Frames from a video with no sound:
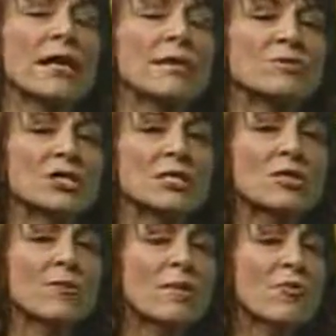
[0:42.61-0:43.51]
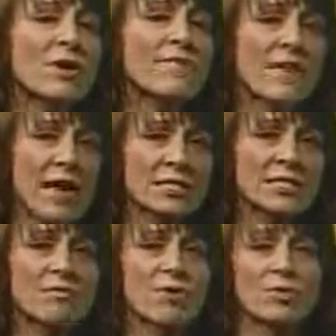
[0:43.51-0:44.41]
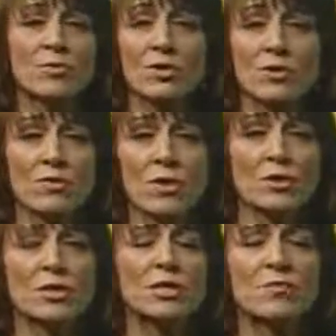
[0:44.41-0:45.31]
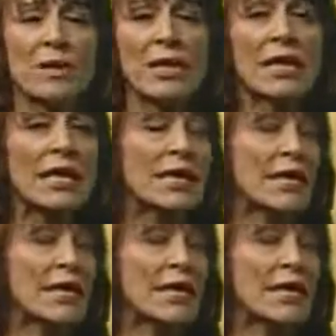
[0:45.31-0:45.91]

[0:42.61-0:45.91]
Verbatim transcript: Um, she has a little bit more advanced multiple sclerosis, but